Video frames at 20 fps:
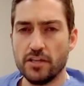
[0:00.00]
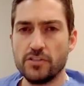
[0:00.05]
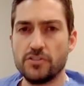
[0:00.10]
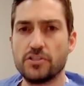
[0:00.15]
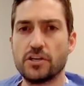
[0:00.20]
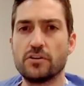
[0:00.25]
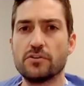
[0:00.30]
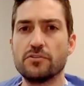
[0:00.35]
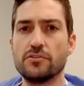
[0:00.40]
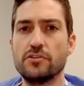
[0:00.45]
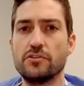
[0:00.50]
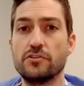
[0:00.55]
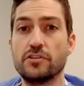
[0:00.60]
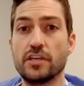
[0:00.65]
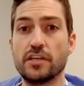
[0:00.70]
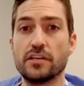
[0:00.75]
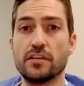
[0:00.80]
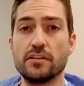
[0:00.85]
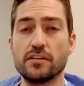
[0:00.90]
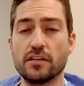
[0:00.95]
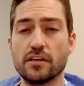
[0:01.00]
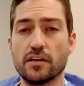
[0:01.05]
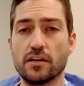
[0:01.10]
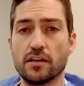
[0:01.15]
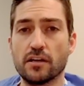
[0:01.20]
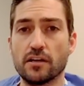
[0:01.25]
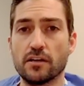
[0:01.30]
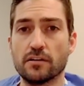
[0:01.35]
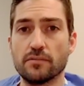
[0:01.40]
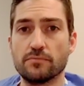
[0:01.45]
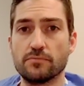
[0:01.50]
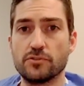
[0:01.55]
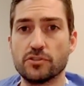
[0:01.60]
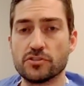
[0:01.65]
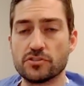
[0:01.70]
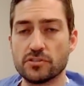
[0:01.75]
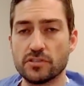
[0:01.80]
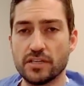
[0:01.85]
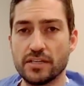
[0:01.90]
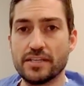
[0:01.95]
generally you get uh,
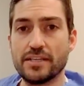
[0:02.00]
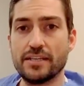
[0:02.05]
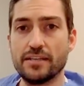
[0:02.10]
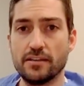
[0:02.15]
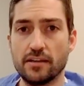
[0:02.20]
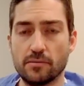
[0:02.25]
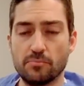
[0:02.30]
just an,